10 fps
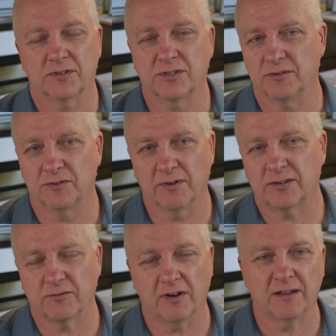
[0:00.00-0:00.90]
So
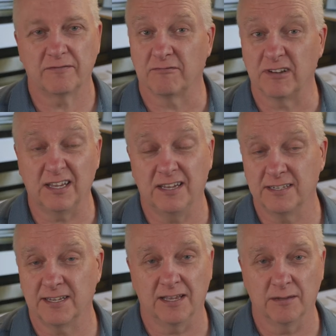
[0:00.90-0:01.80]
direct drive, really
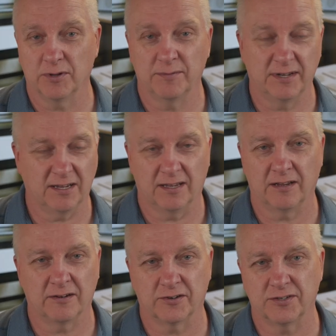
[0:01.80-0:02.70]
easy to implement and
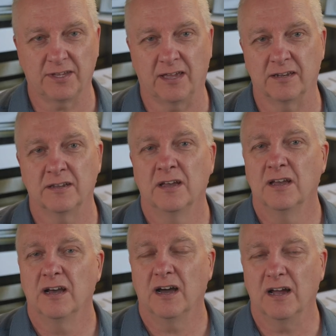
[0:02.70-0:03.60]
understand.
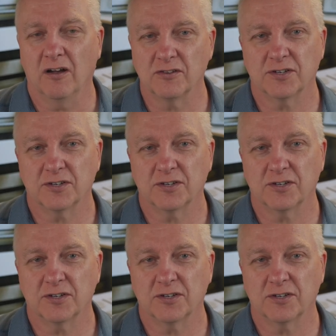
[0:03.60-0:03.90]
I also